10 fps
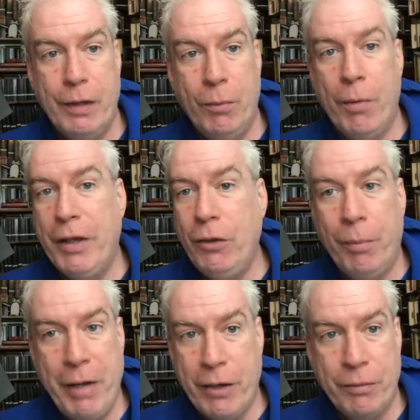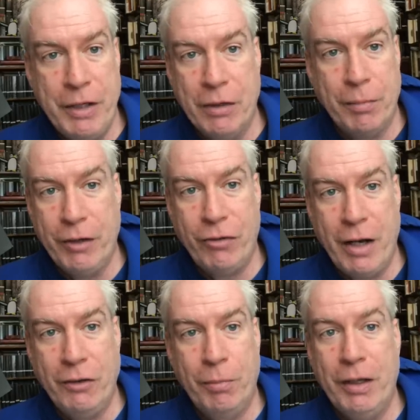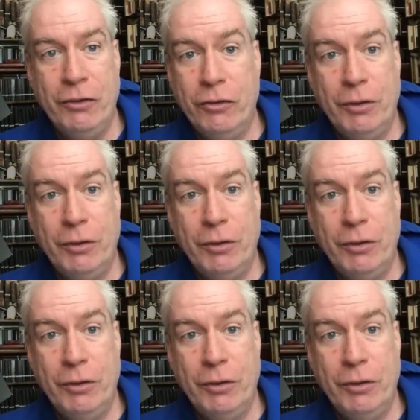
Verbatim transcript: It won't make you a better reader by trying your patience.